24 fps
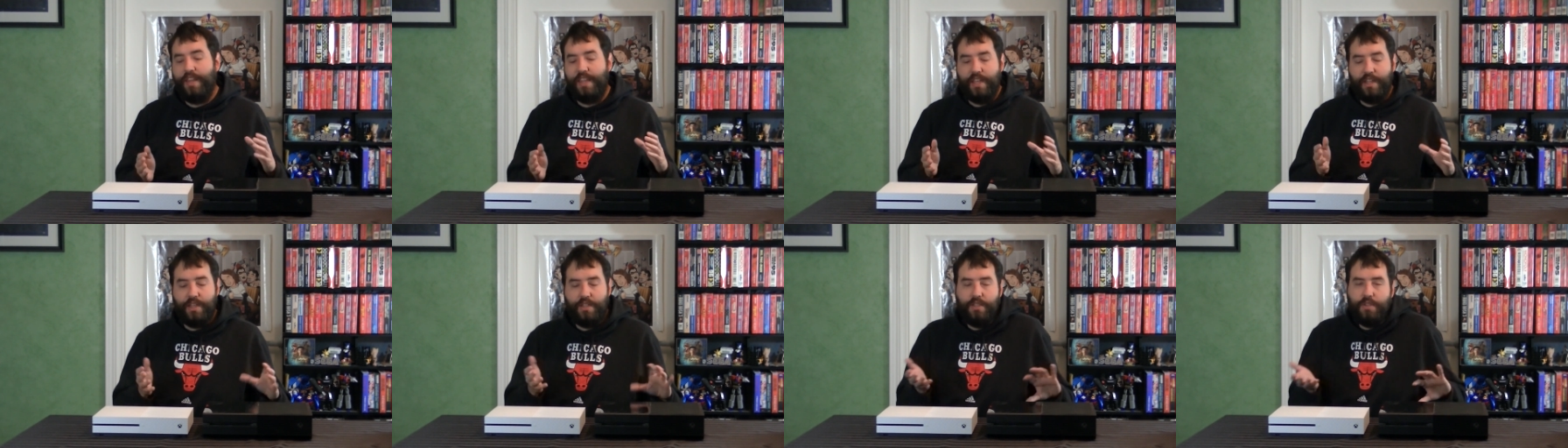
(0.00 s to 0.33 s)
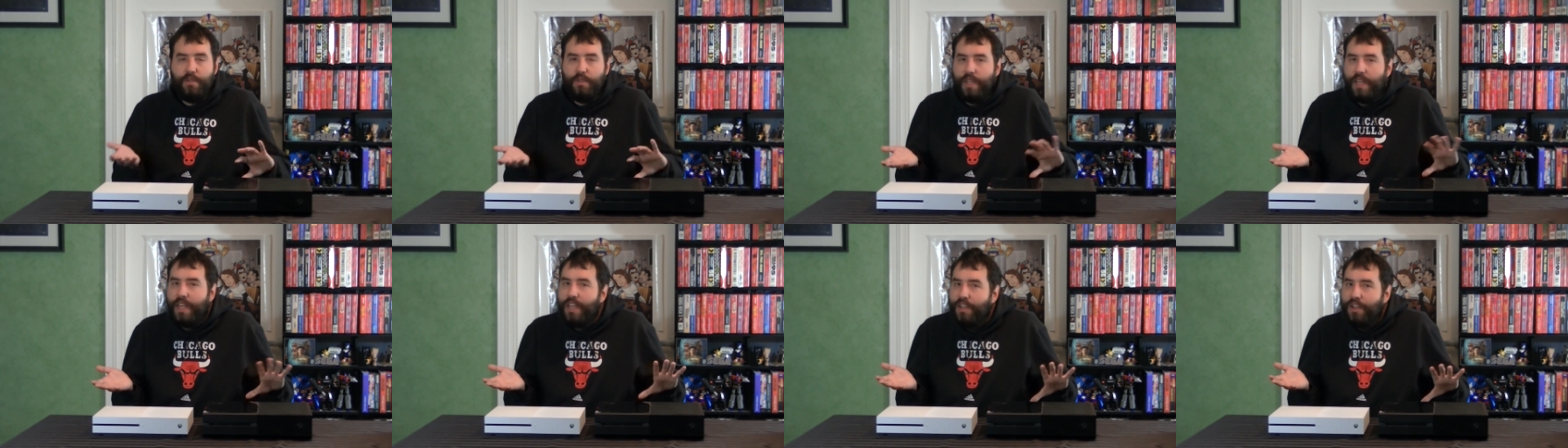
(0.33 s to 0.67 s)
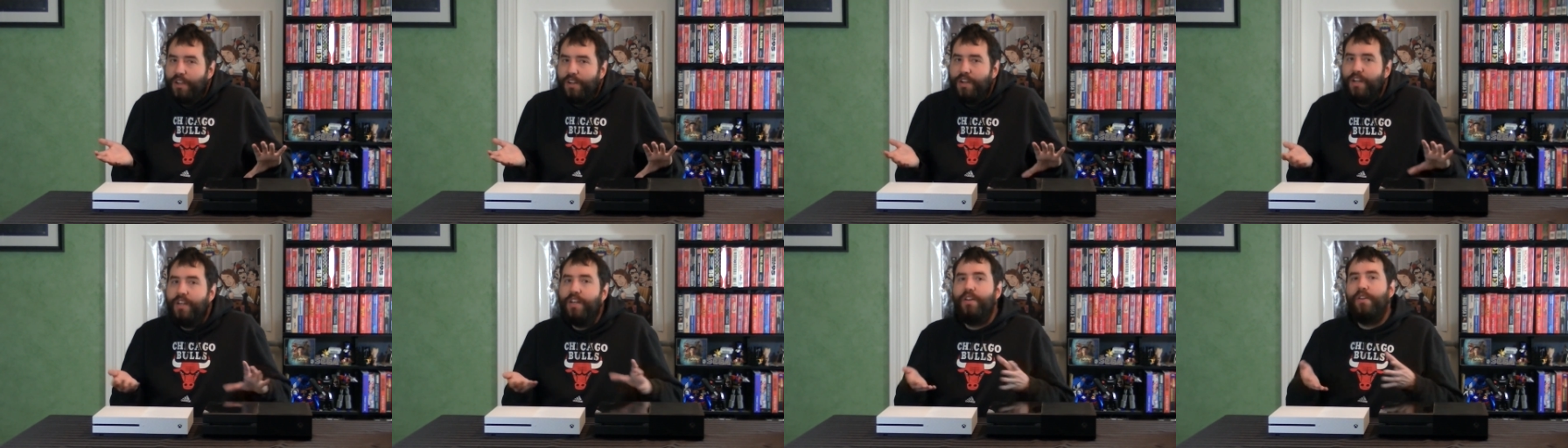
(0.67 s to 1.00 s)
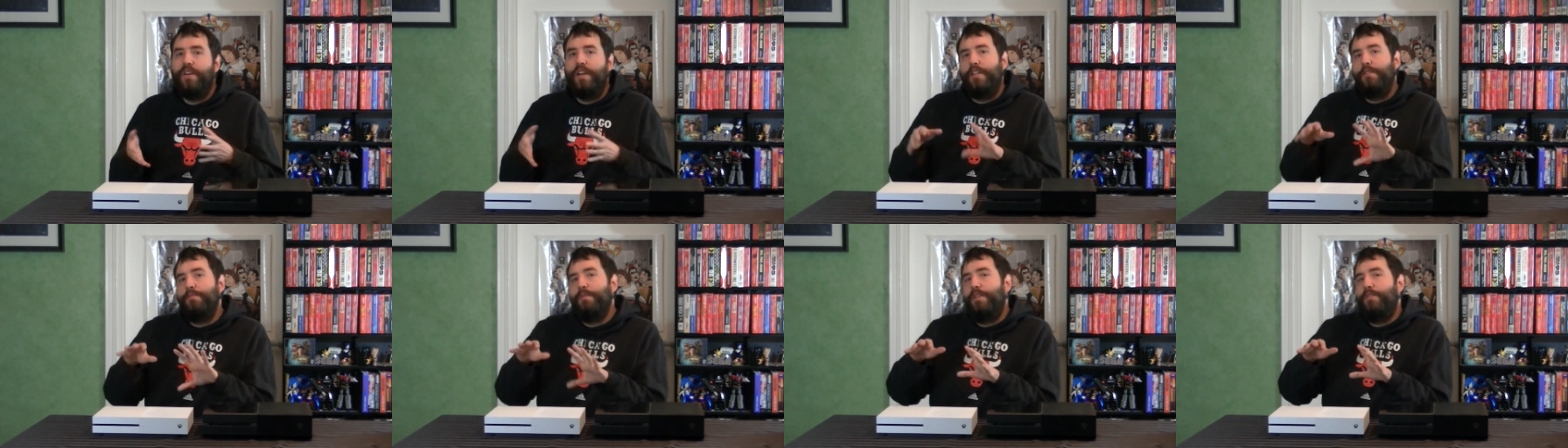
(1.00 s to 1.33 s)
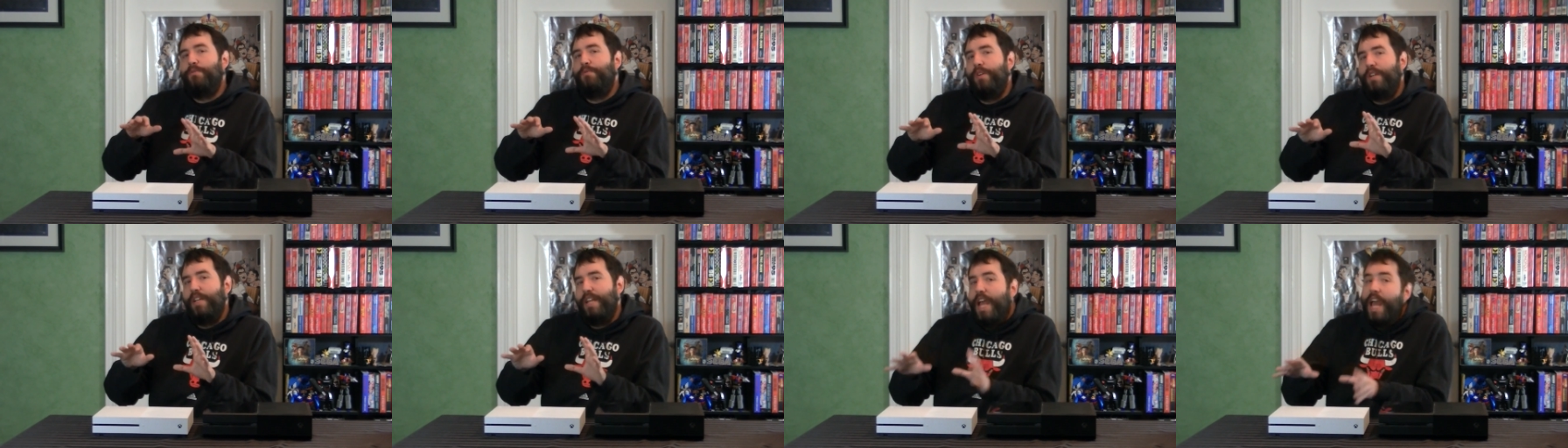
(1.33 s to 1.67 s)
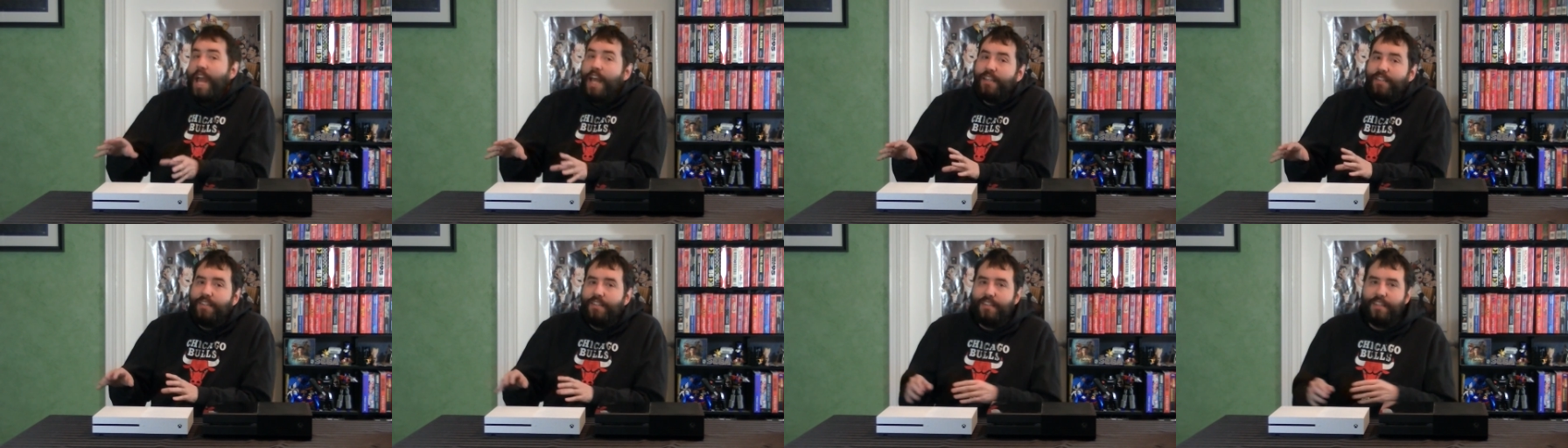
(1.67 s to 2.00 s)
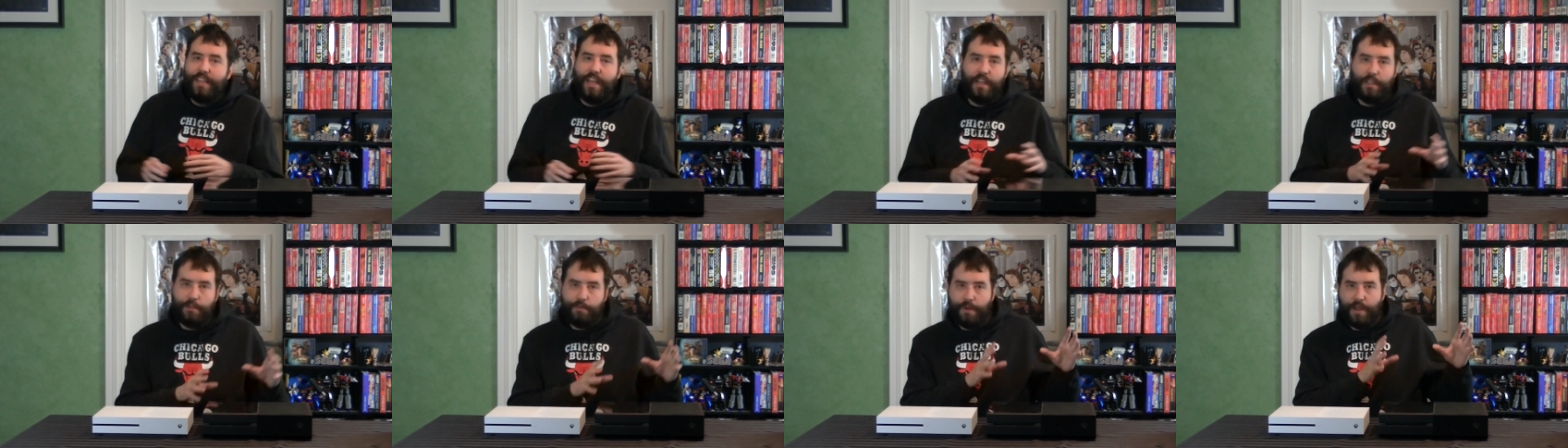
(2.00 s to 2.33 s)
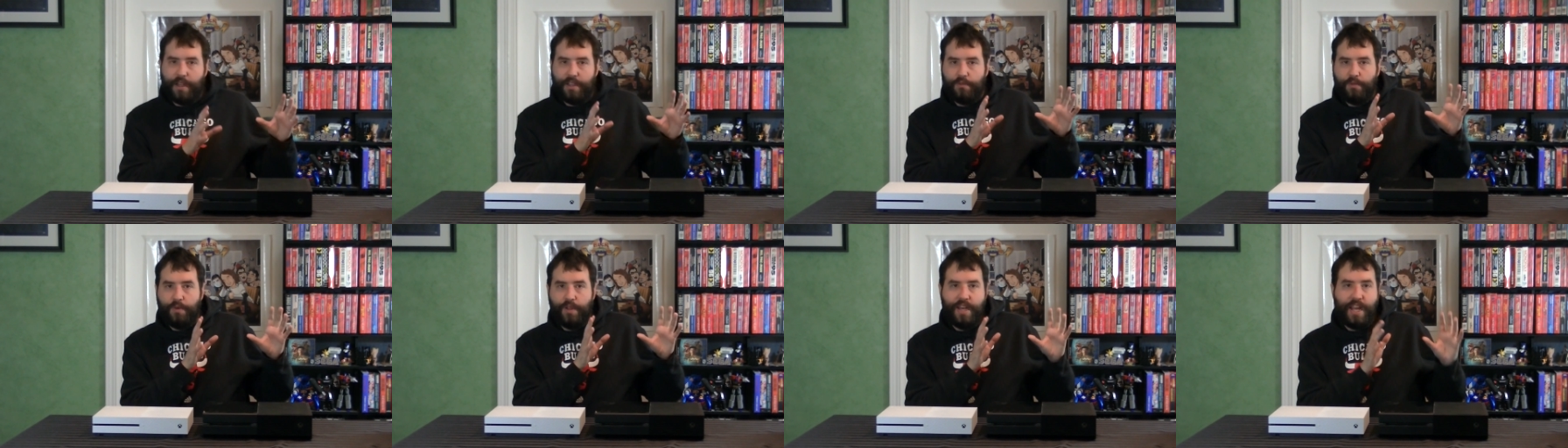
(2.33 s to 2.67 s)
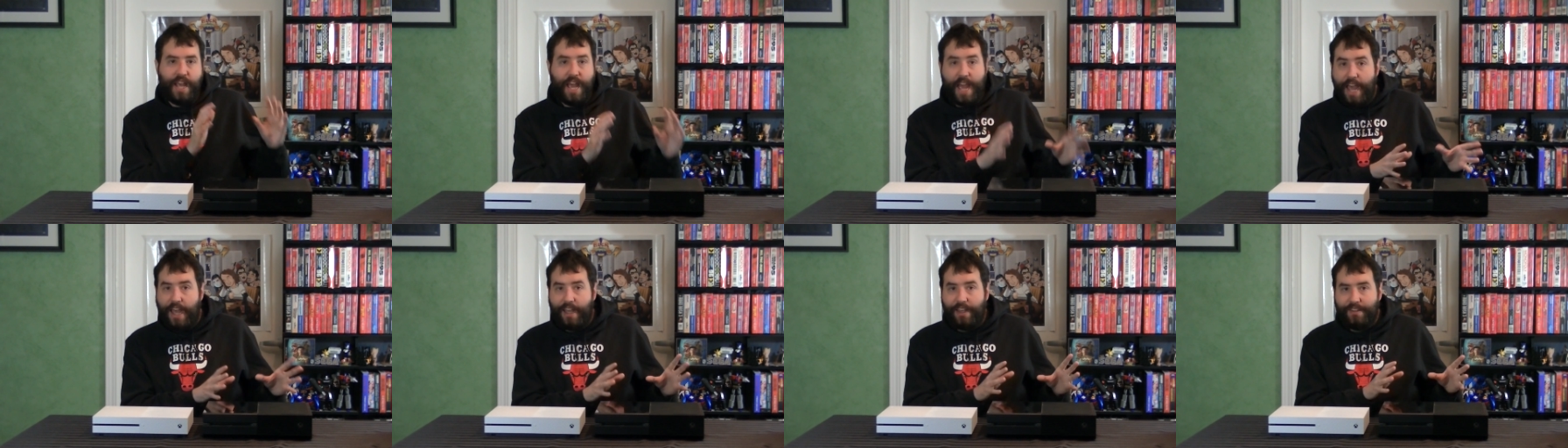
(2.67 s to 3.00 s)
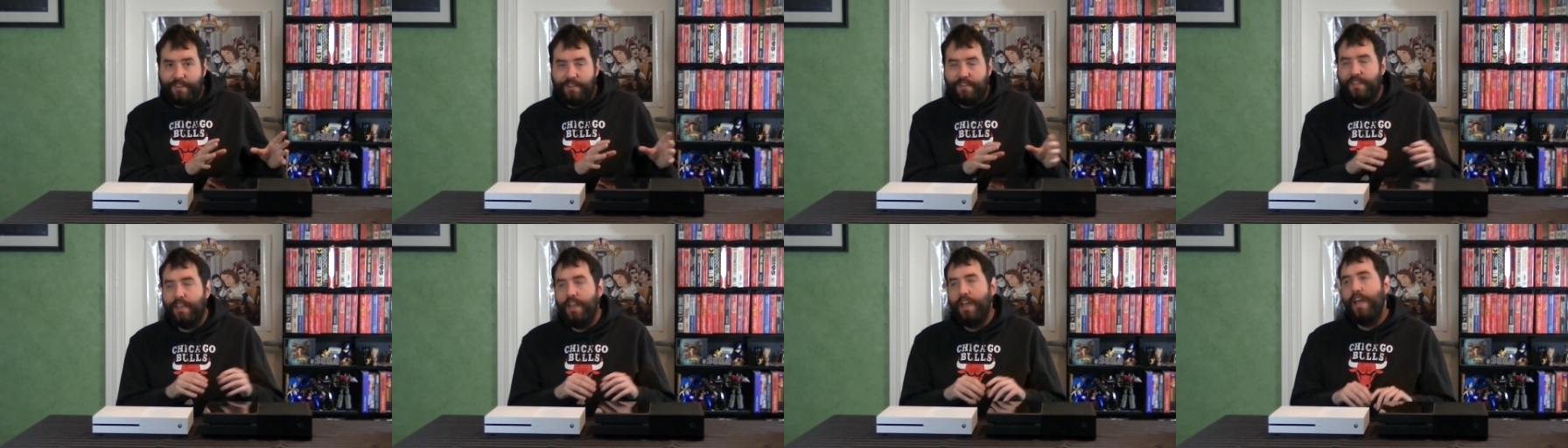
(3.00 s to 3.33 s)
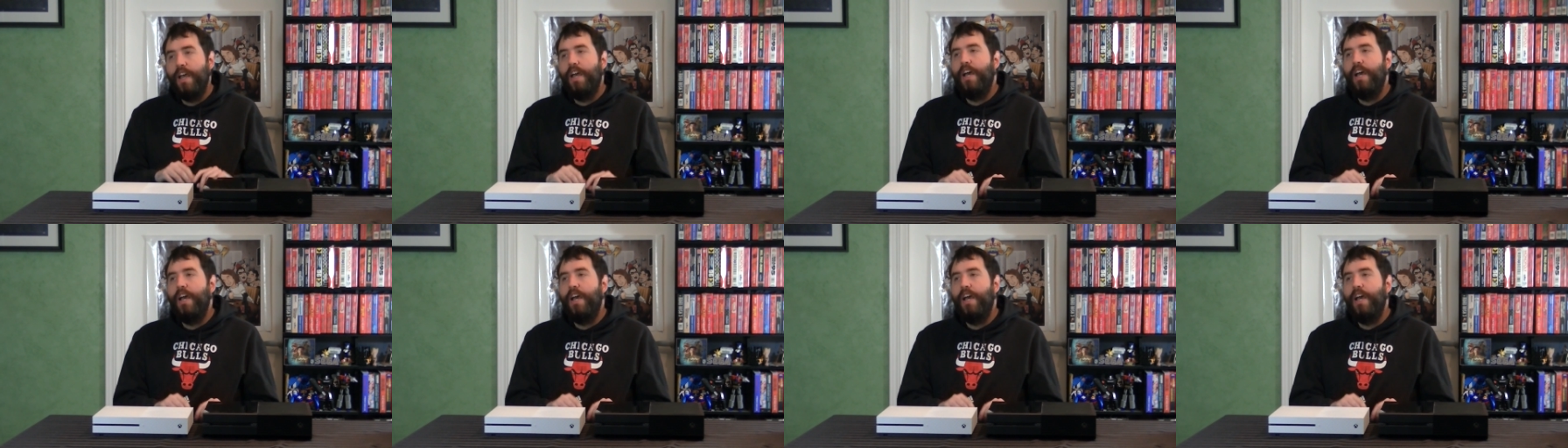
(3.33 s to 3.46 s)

They tinkered, you know, Xbox One S, Xbox One X.